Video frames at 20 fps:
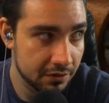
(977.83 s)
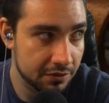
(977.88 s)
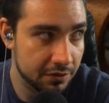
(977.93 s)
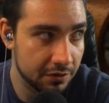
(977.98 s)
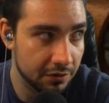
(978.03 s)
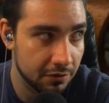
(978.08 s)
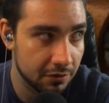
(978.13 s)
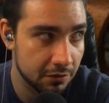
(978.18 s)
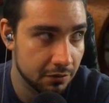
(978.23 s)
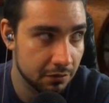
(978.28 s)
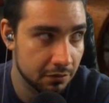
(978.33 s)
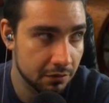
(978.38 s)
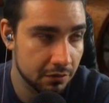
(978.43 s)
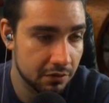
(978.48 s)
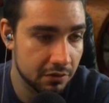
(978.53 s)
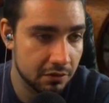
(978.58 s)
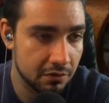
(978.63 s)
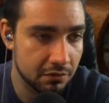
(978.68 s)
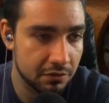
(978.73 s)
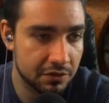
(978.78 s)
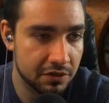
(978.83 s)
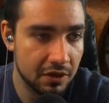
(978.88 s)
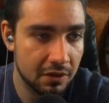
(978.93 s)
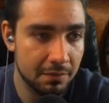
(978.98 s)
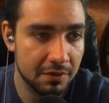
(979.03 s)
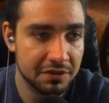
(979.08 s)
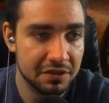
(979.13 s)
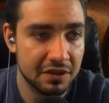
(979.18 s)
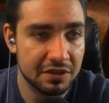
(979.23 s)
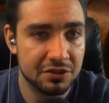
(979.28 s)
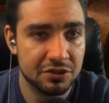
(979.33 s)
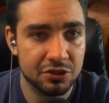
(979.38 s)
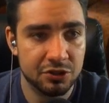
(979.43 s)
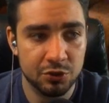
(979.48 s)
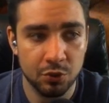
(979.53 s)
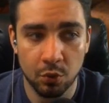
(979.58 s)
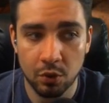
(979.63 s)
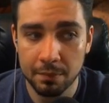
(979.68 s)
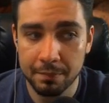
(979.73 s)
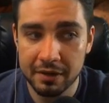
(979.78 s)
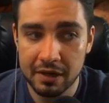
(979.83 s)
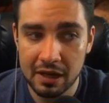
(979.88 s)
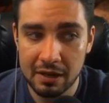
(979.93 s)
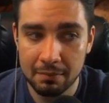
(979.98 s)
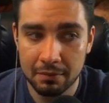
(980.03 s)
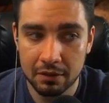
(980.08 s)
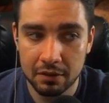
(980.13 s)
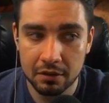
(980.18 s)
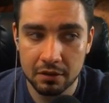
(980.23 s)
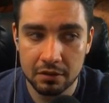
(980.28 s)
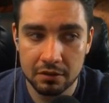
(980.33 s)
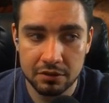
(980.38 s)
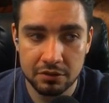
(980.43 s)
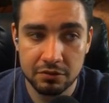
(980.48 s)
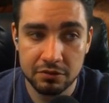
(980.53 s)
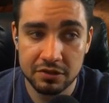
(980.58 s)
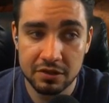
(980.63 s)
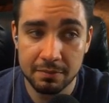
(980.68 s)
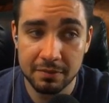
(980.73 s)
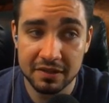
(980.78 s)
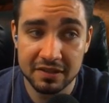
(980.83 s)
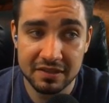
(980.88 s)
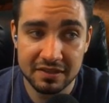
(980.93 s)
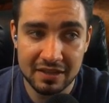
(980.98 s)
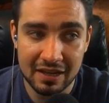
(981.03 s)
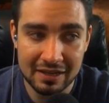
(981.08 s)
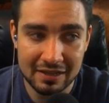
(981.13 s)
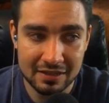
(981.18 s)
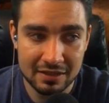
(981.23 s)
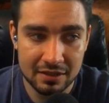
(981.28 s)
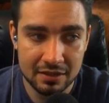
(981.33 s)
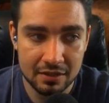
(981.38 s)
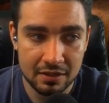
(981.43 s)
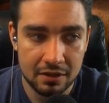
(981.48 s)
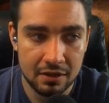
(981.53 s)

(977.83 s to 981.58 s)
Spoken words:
to use him as a storm enabler to some extent.